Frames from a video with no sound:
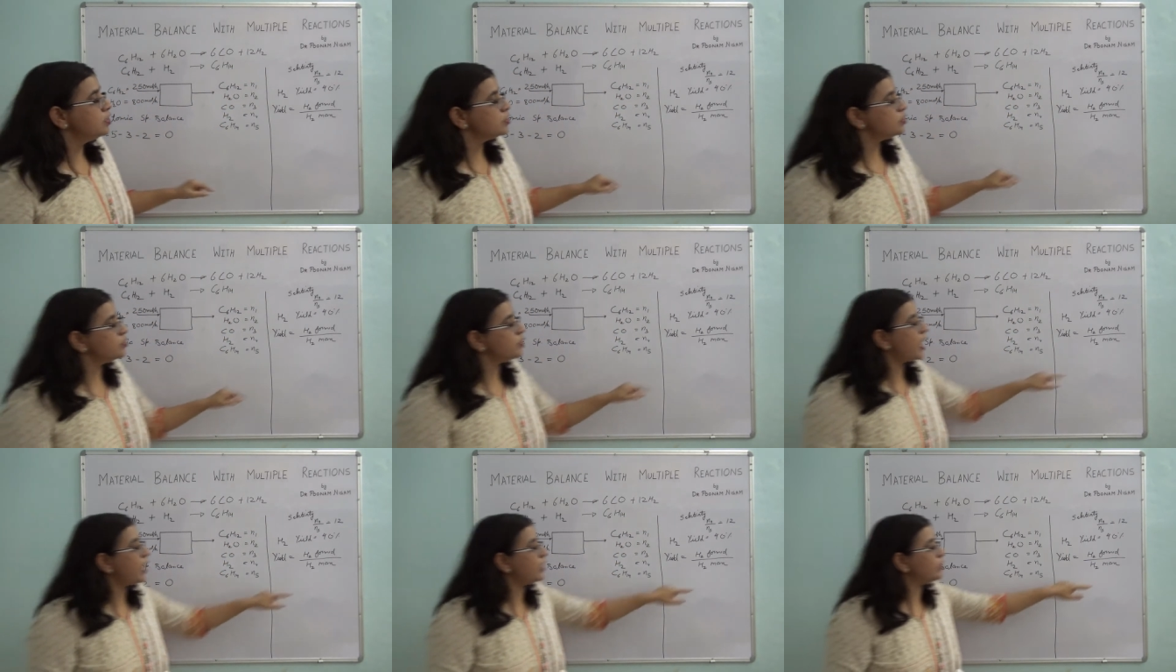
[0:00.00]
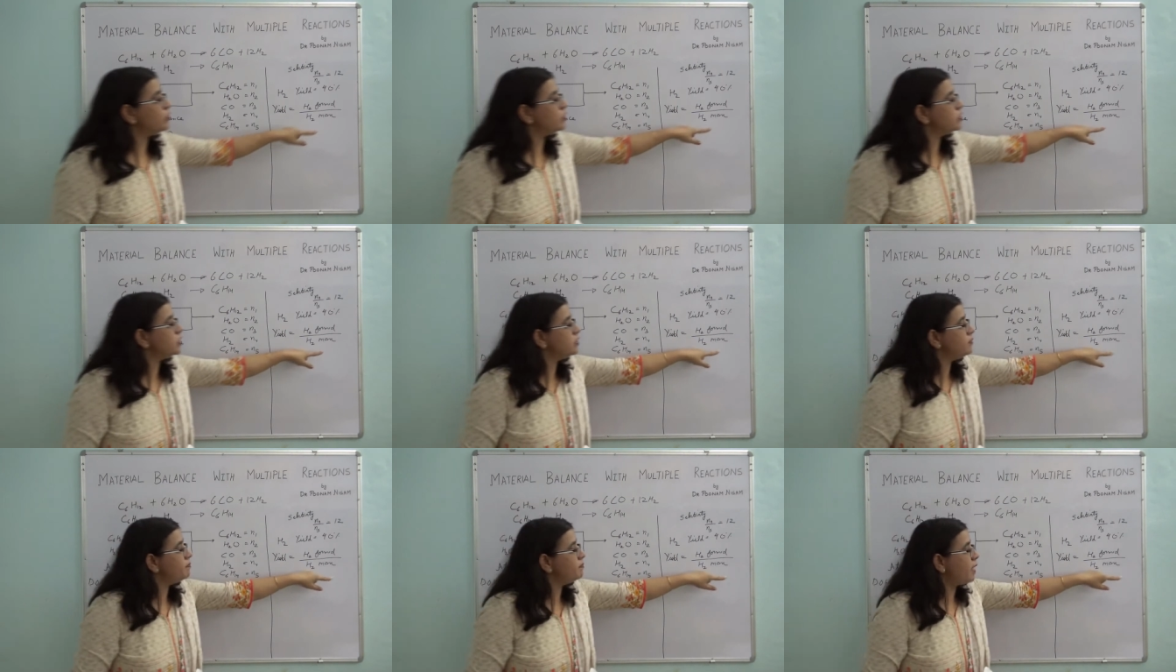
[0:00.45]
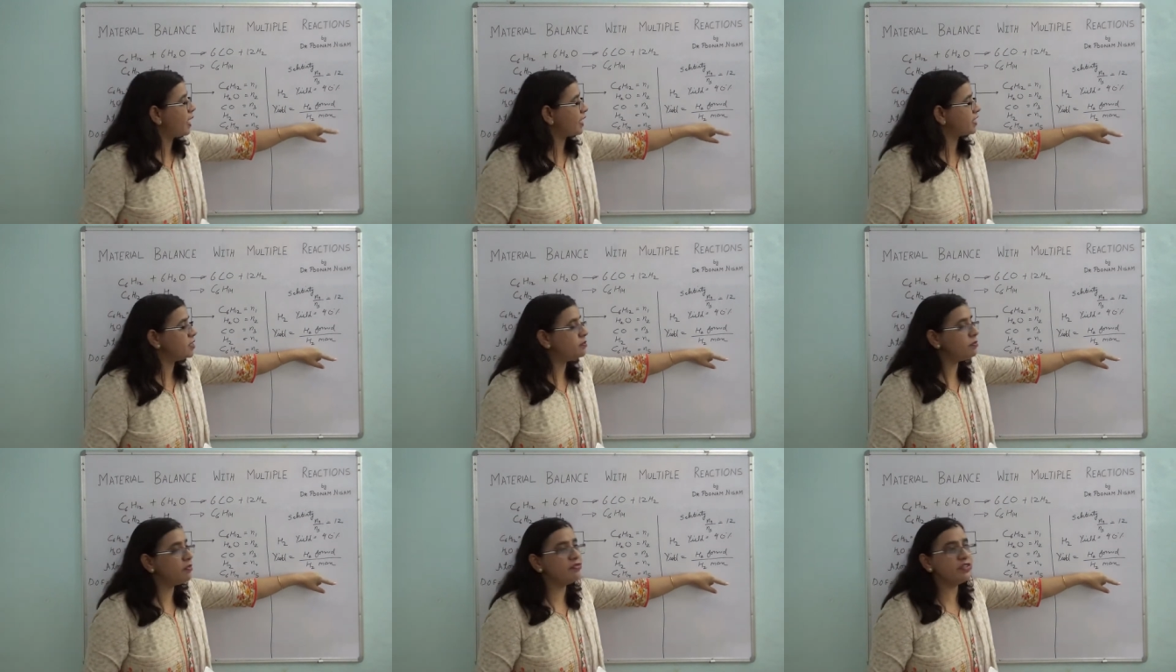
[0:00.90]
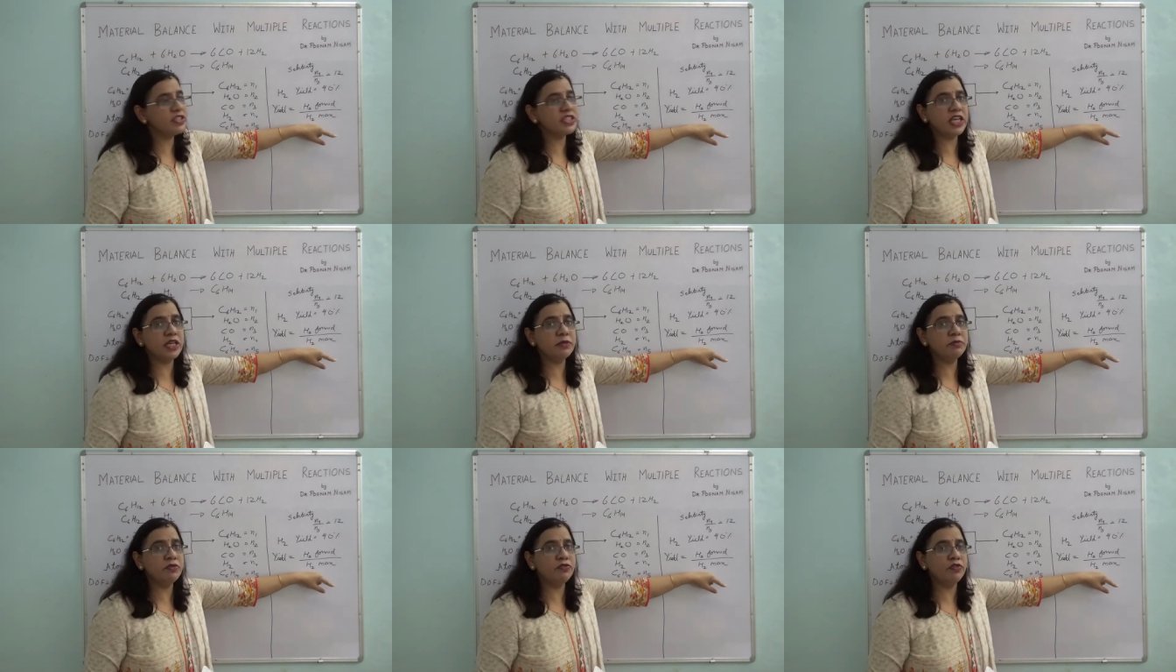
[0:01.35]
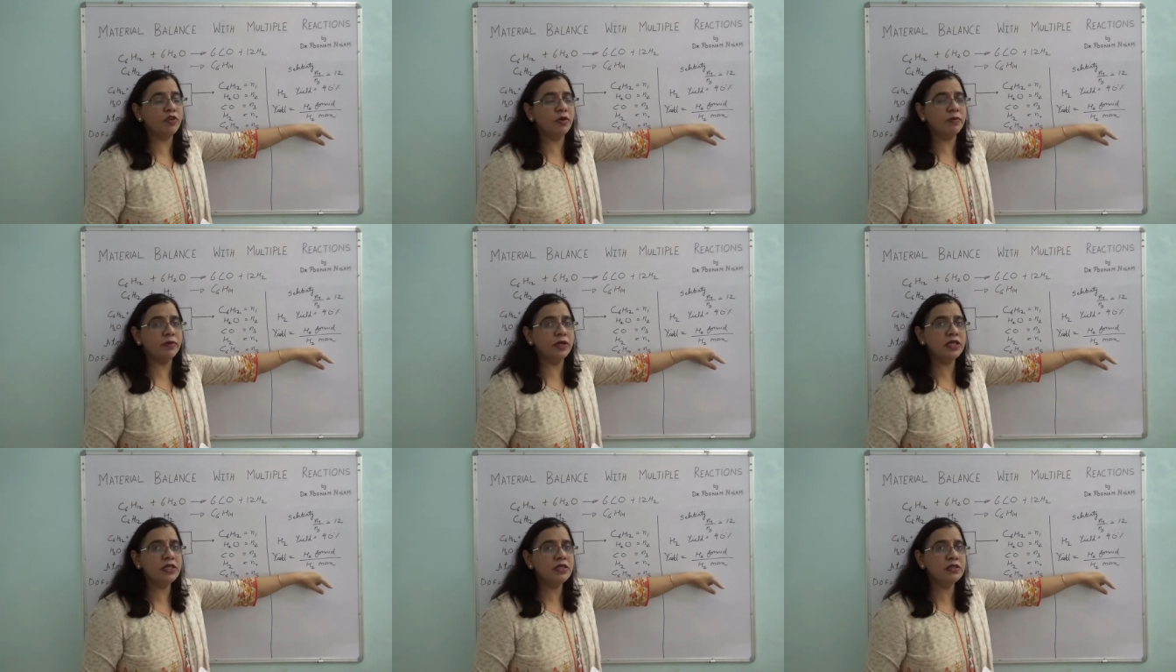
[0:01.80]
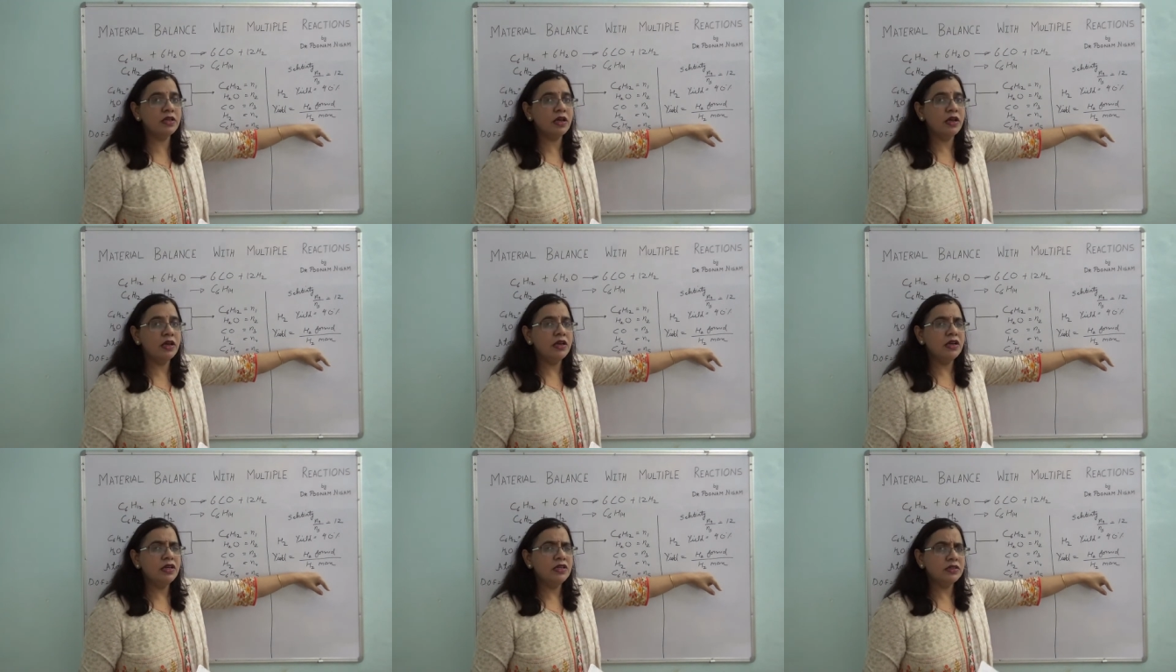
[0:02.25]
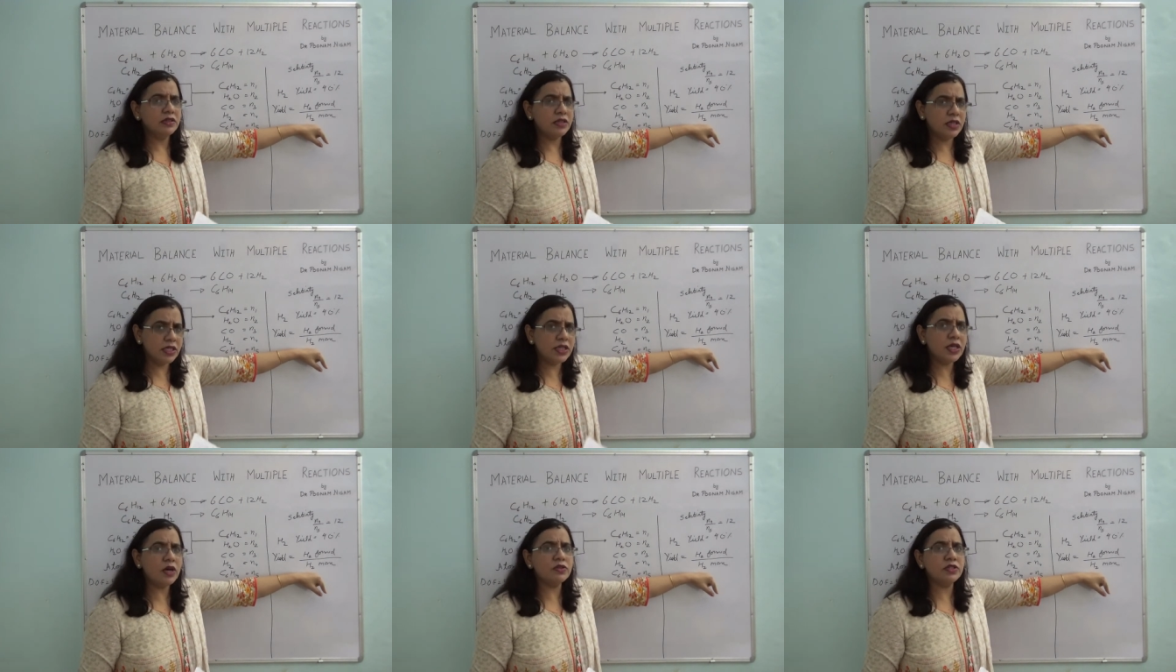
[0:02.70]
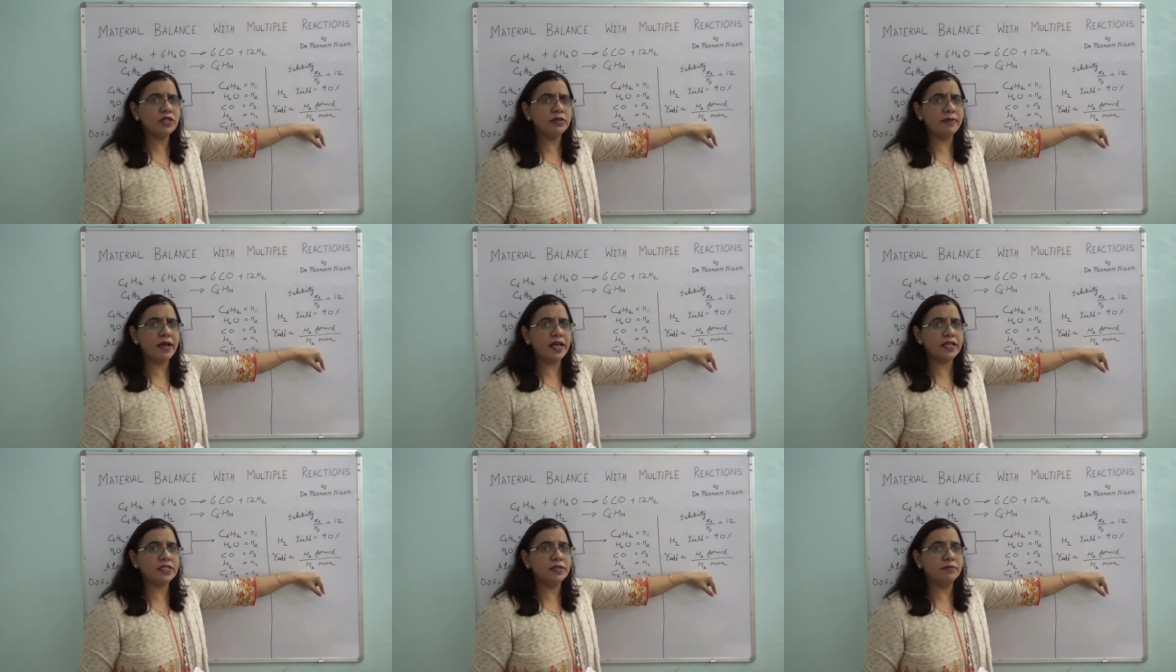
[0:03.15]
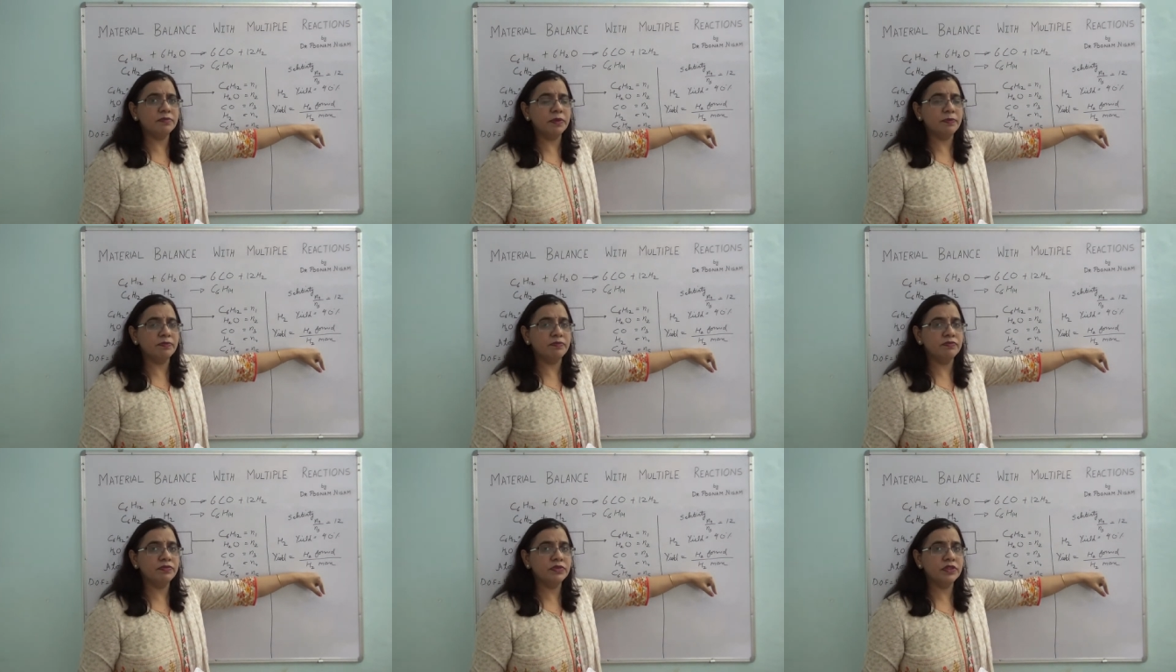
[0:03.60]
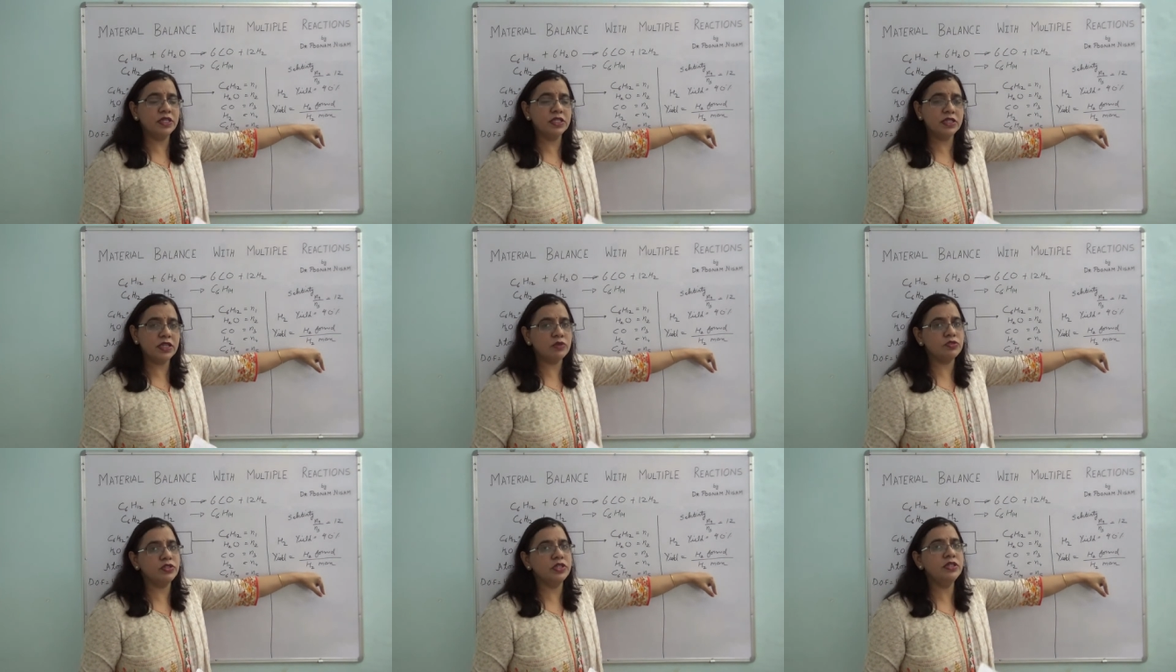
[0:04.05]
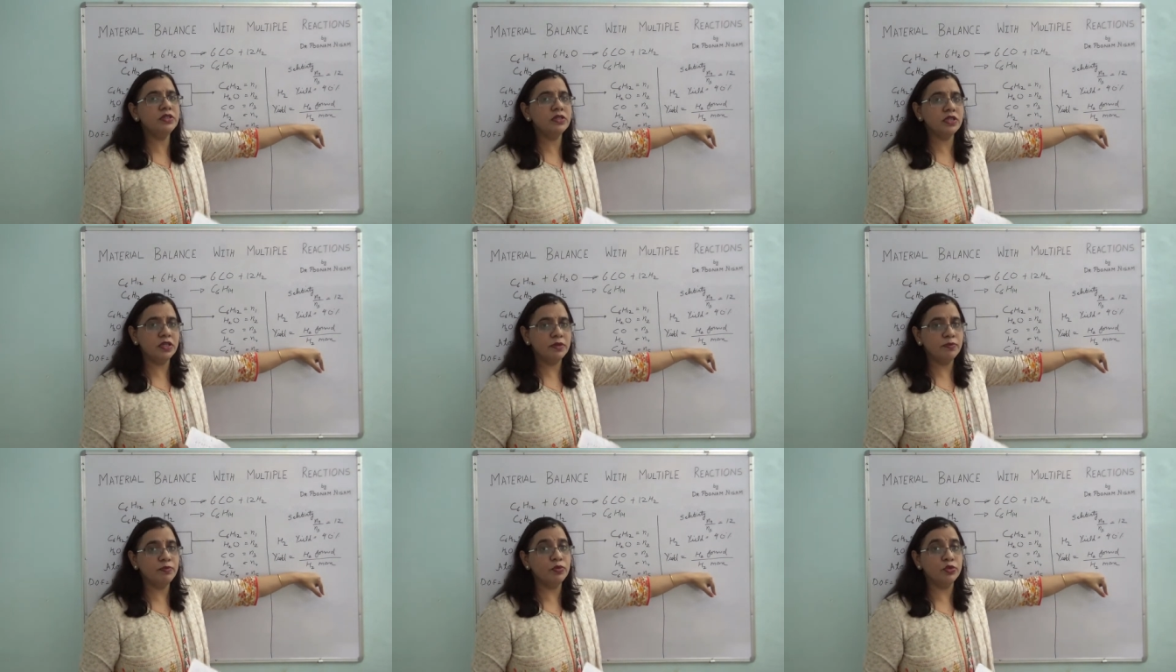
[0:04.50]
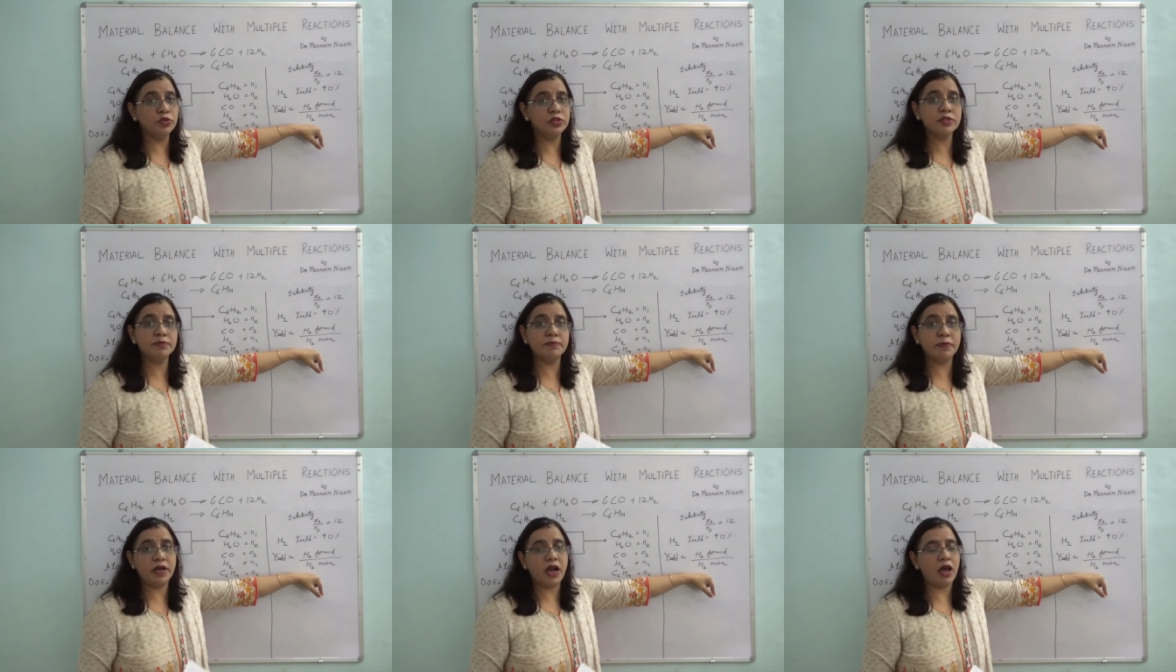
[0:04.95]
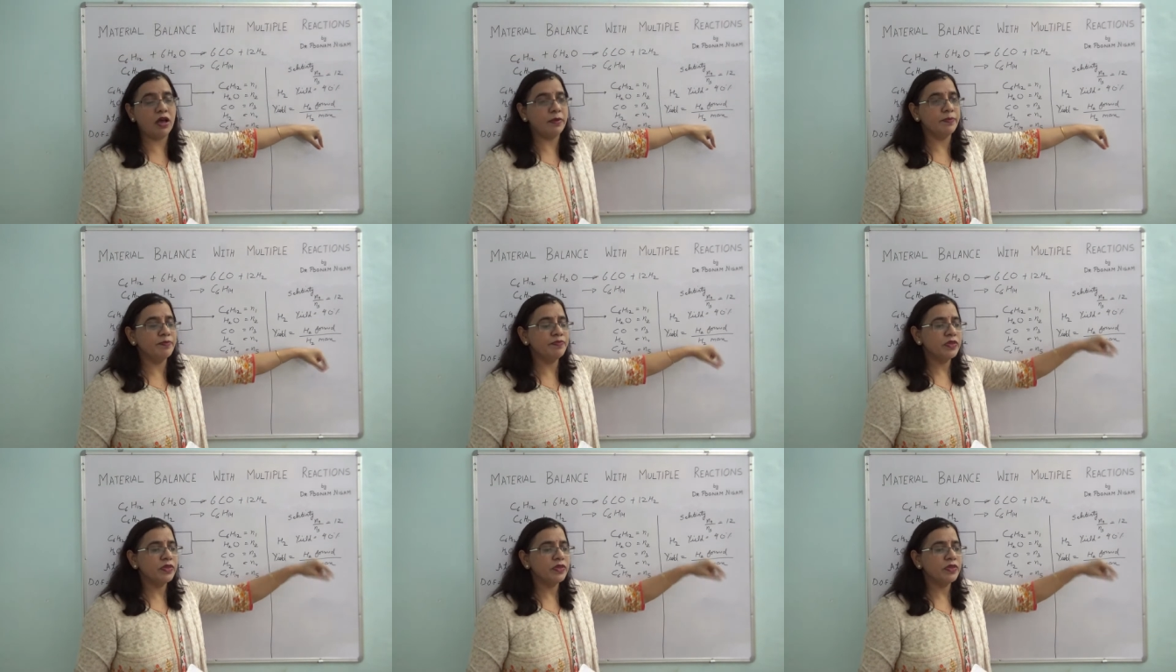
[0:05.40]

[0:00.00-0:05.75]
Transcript: so hydrogen maximum which can be formed is three thousand maximum, three thousand moles per hour.